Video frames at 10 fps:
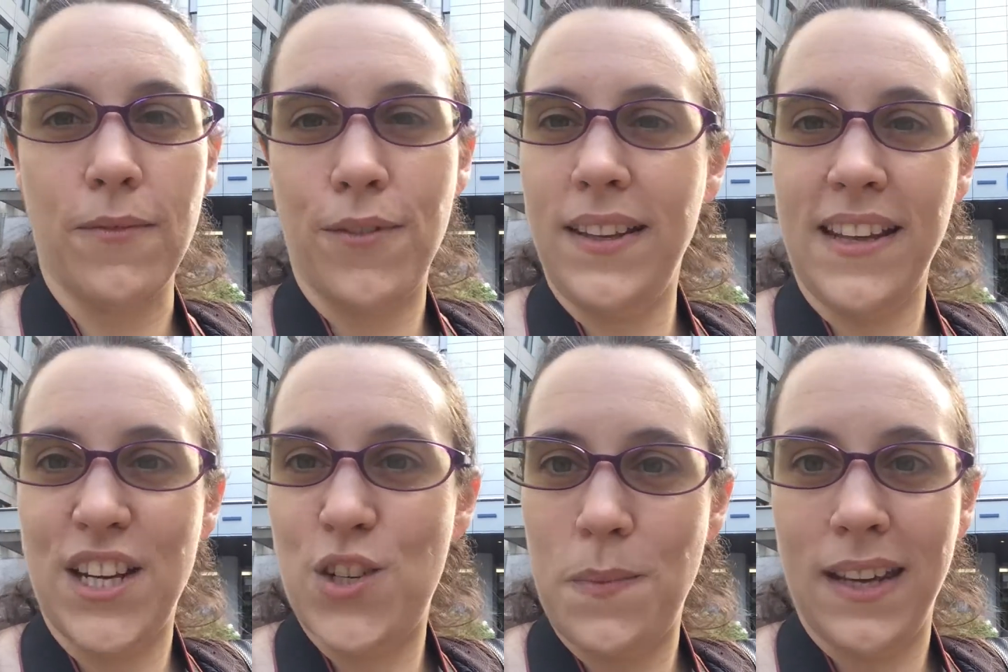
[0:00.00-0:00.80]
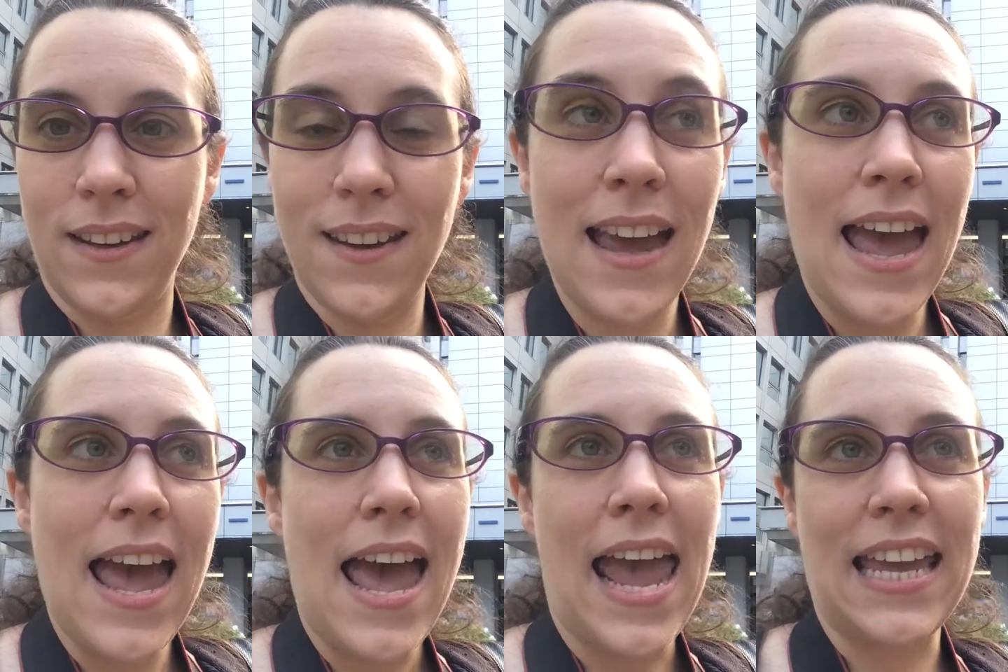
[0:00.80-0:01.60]
vintage pink.
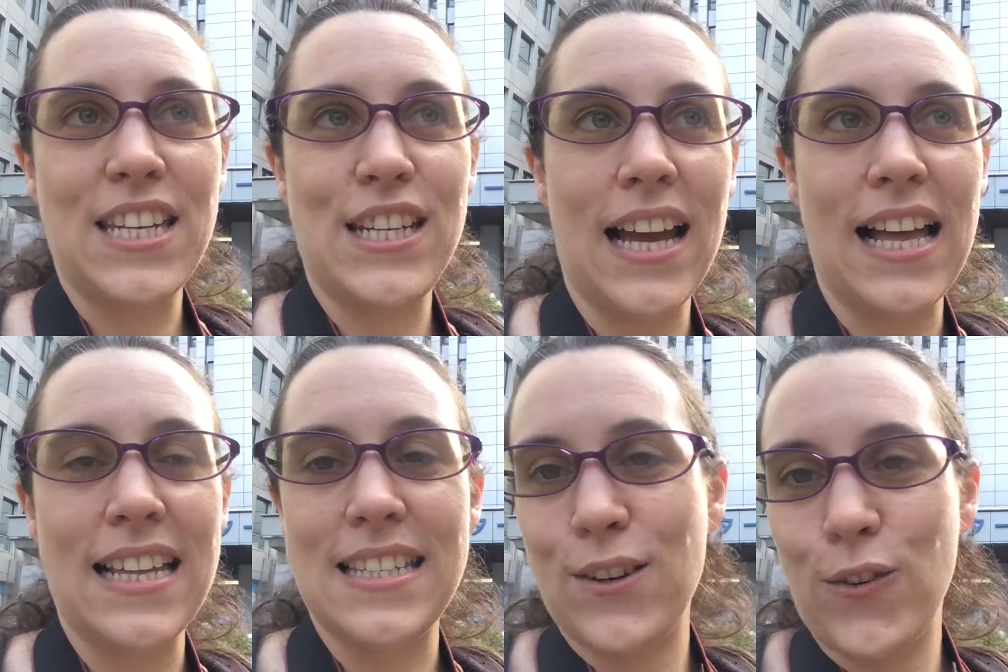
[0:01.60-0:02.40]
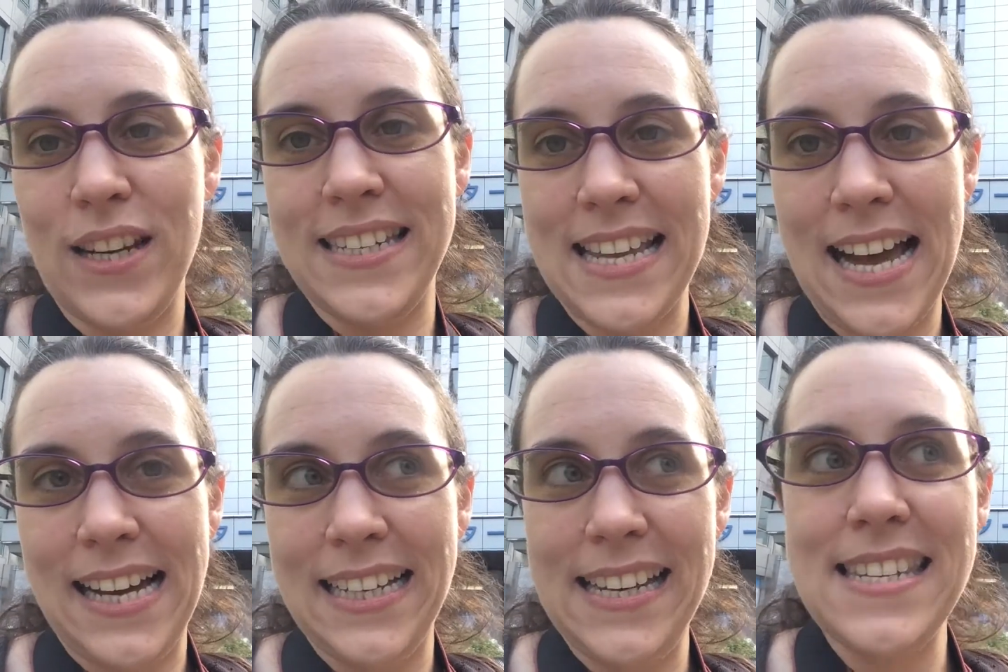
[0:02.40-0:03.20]
And she has green
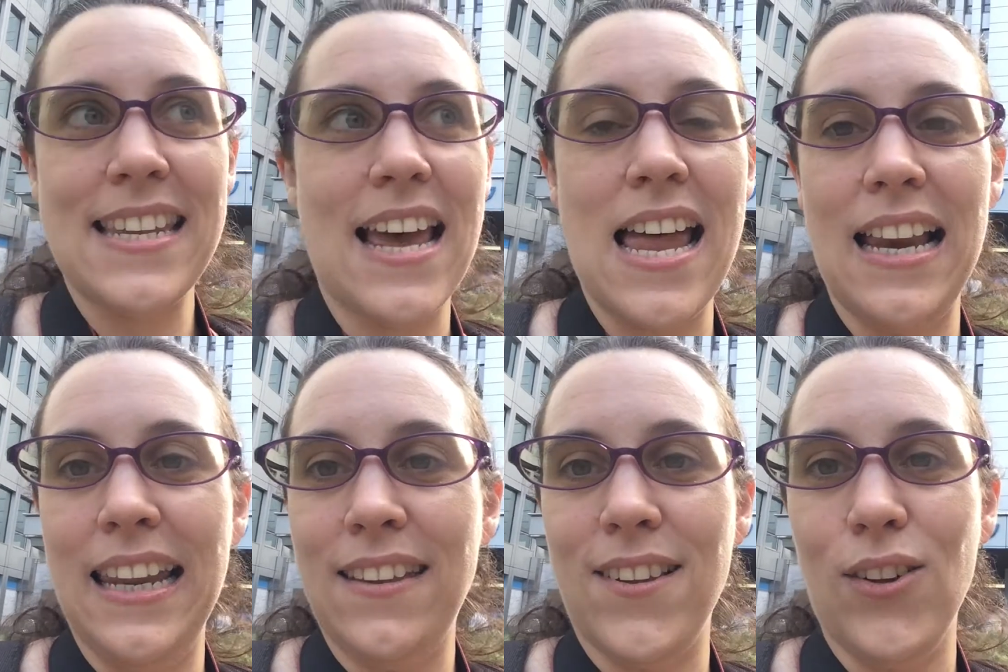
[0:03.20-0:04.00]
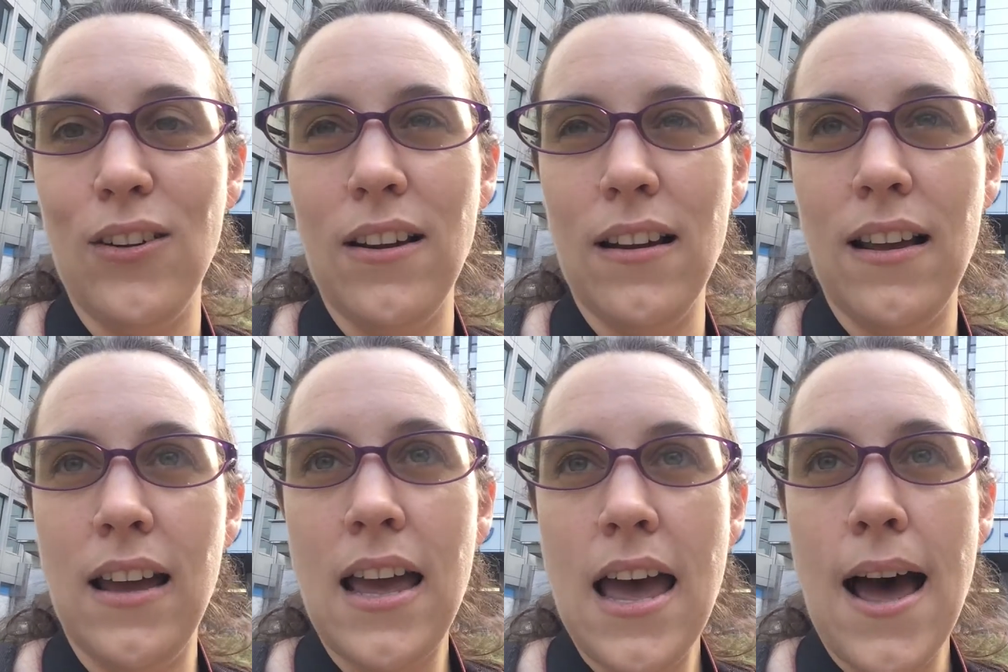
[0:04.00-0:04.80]
ties and little
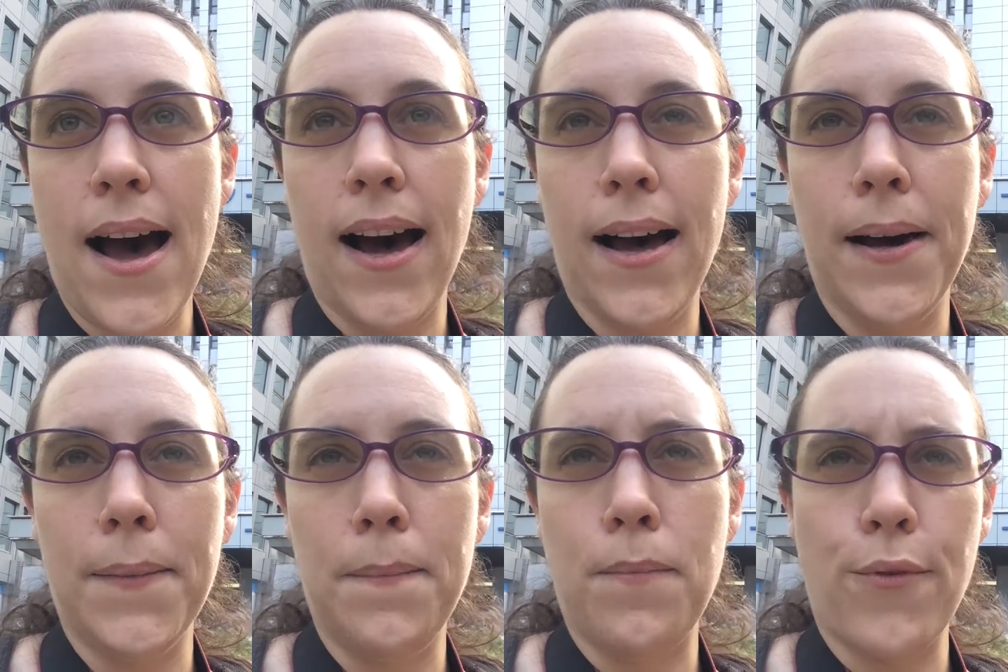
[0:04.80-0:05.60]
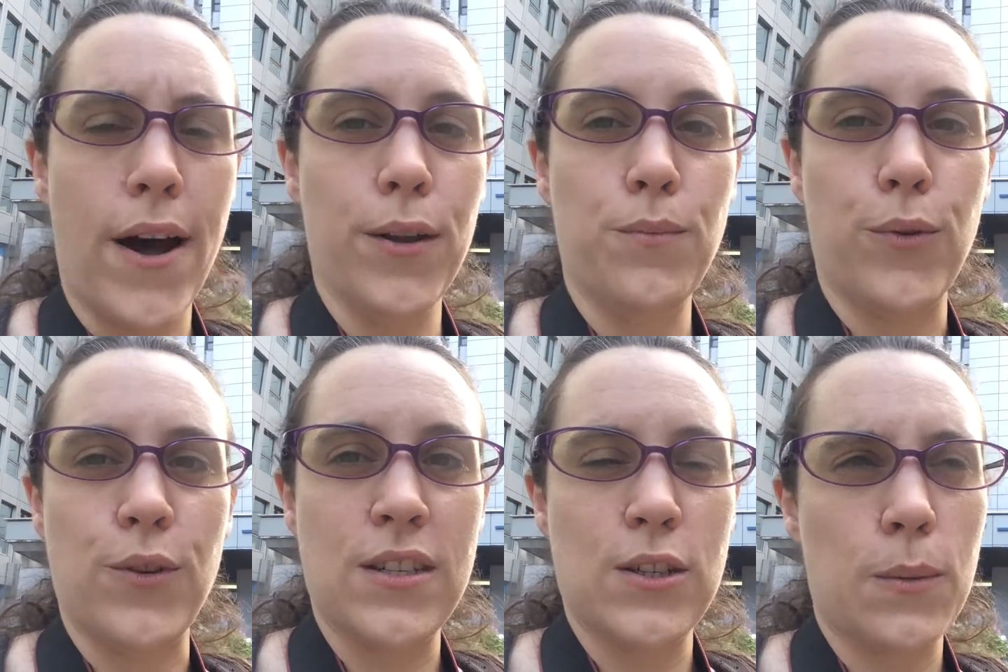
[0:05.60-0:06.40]
brown
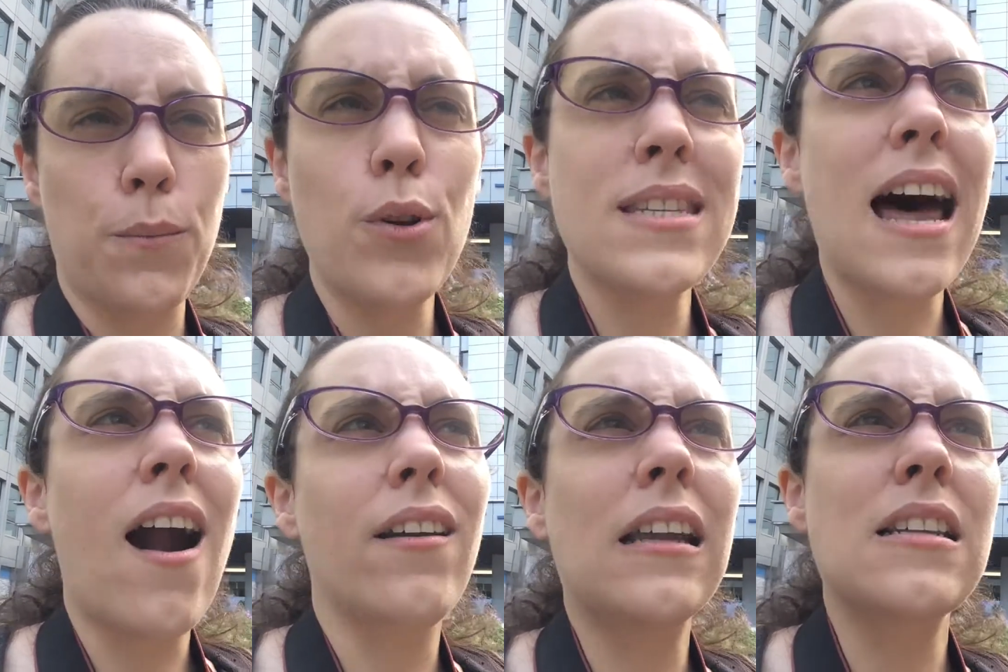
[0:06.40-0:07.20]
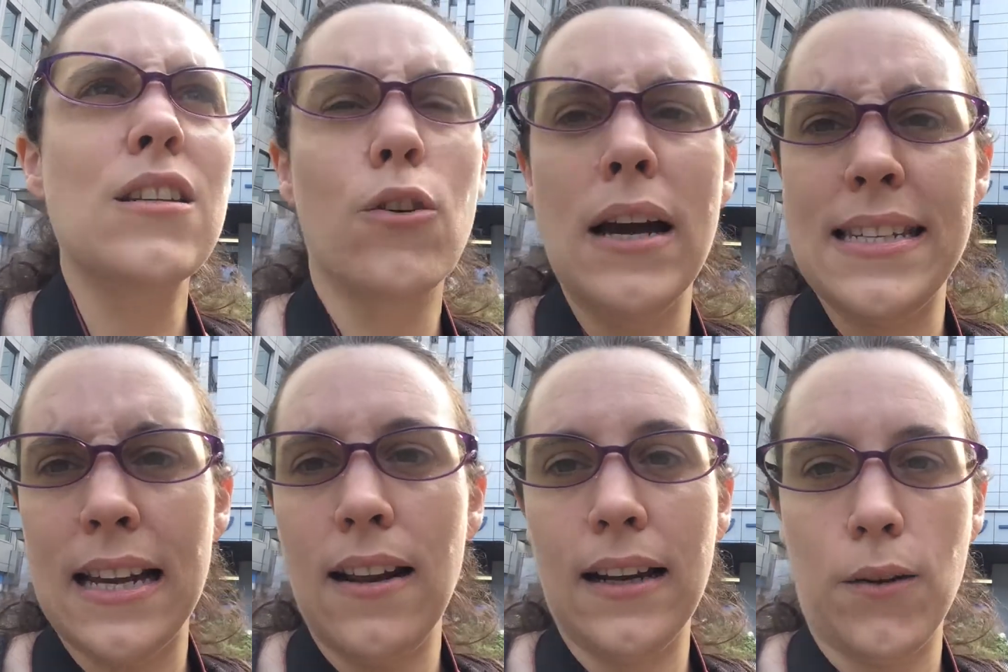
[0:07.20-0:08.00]
boots. The boots are not so great.
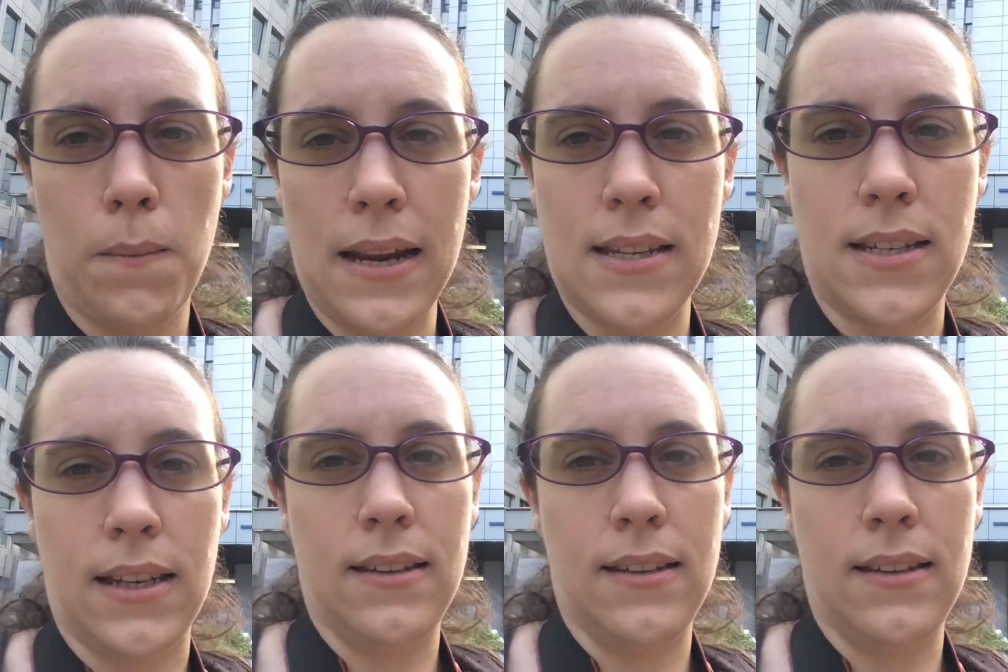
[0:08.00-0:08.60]
They're like the plastic